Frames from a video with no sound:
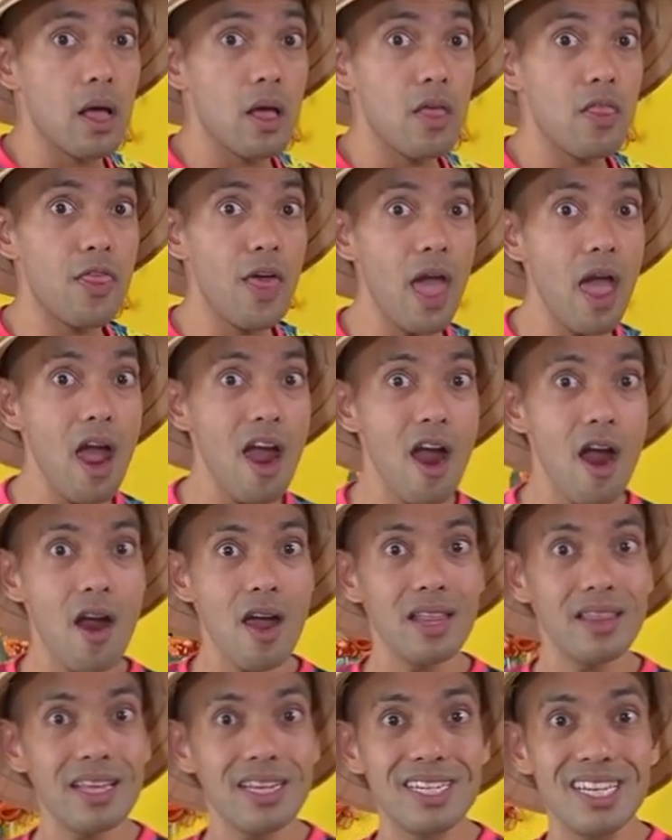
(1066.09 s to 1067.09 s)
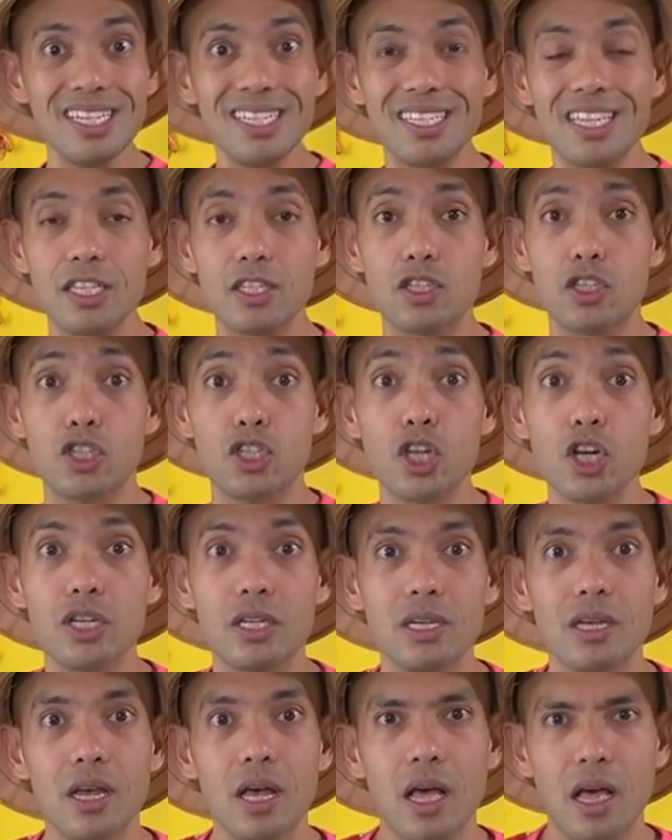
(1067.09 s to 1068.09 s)
There in the distance
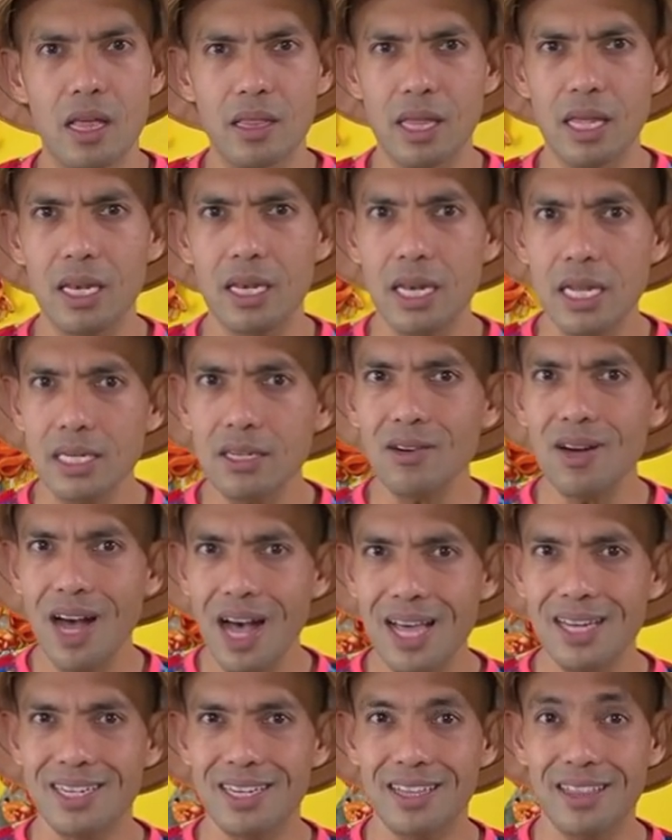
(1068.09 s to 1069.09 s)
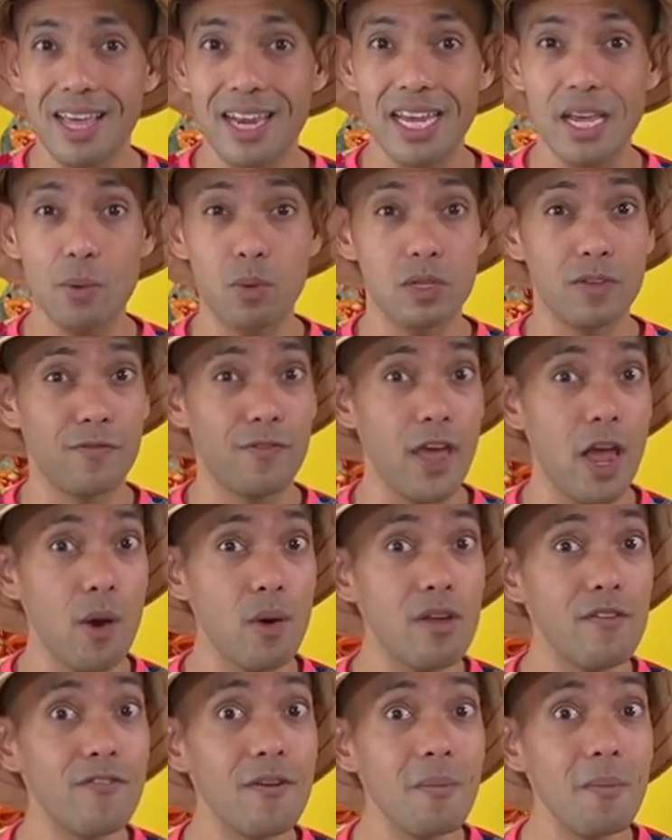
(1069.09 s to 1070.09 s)
stood the little hut that he was
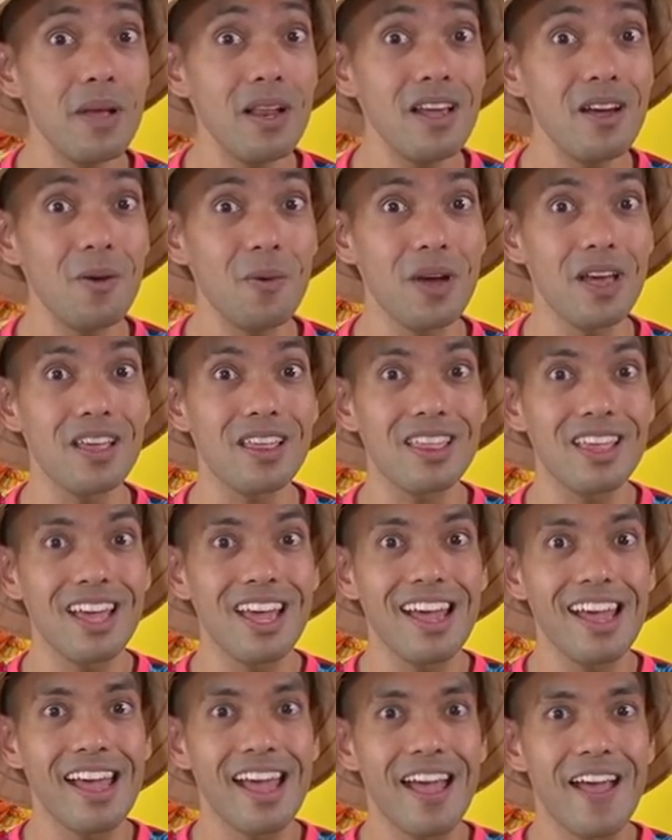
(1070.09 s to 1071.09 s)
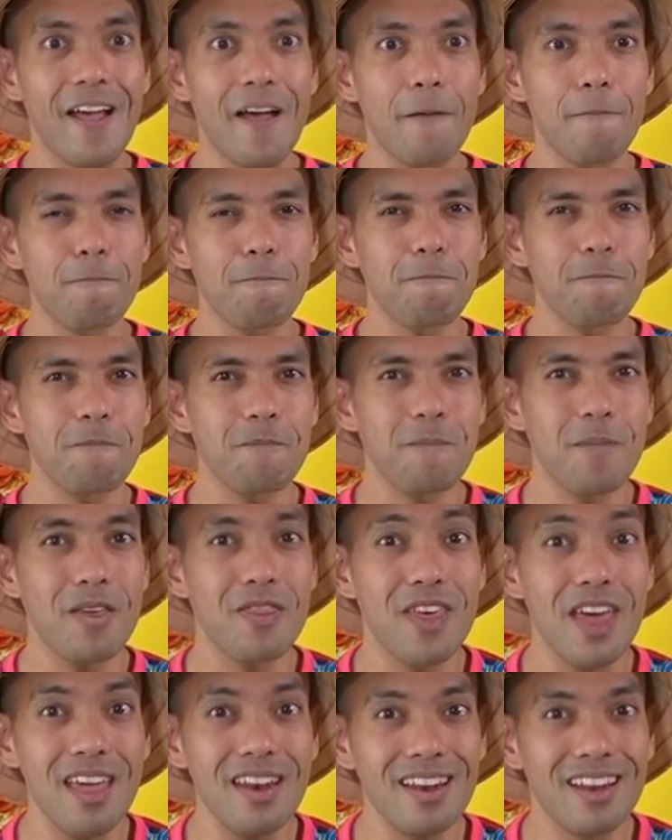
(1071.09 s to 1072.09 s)
very familiar with.
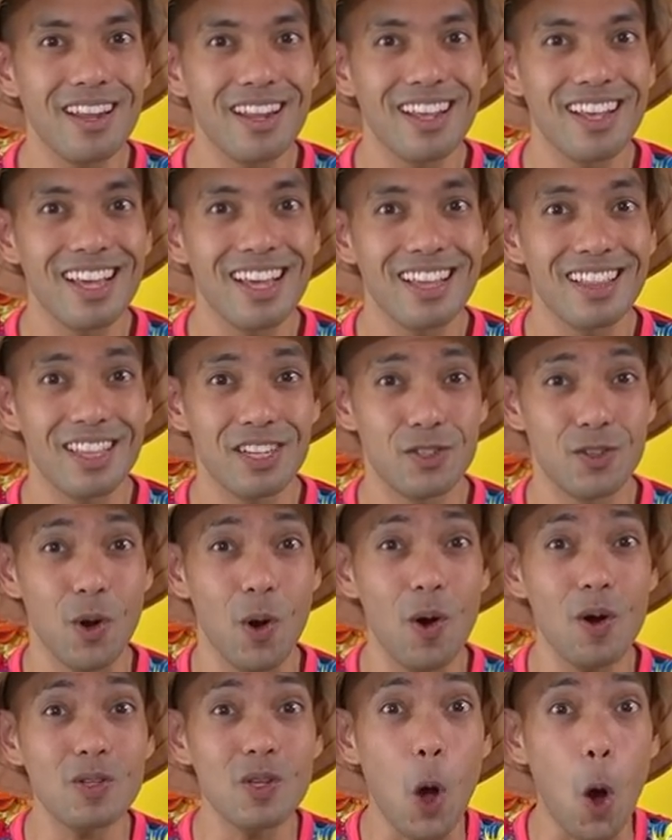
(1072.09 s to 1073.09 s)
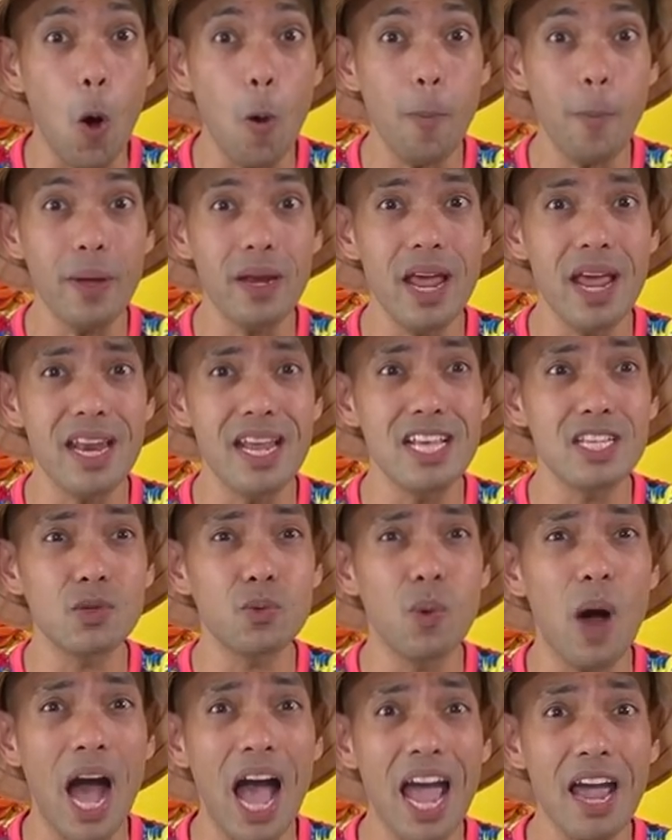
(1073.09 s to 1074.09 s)
But then the doors opened and his
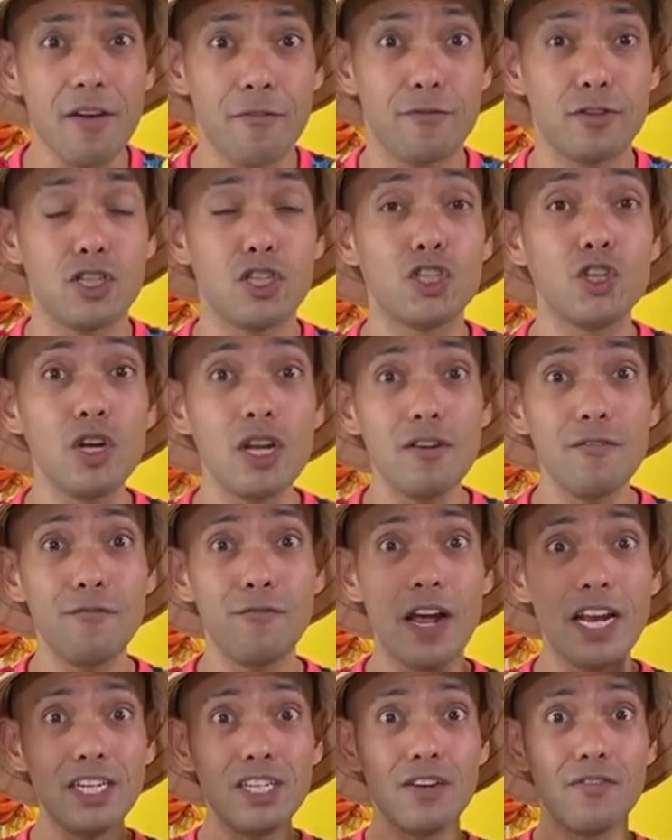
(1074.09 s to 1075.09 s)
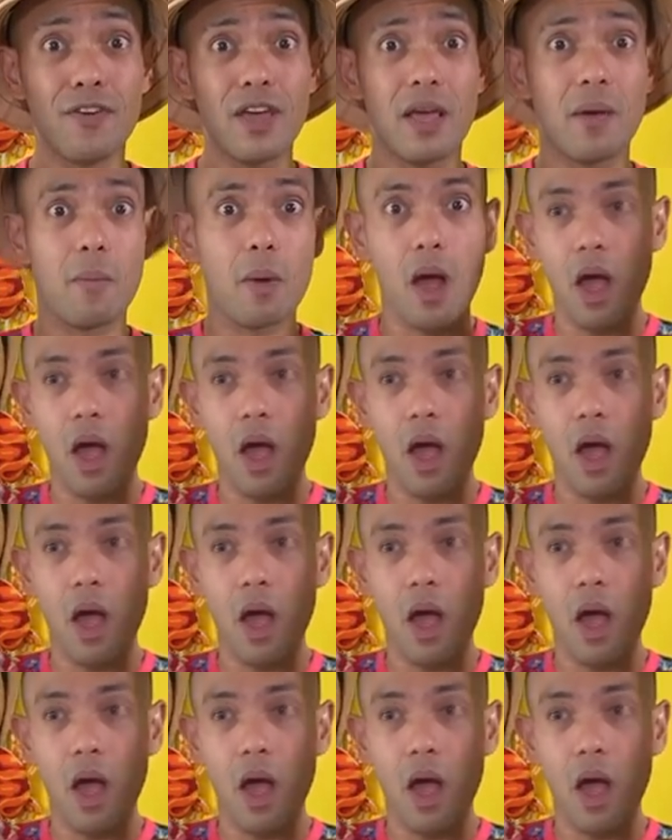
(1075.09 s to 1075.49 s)
wife stood in front of him.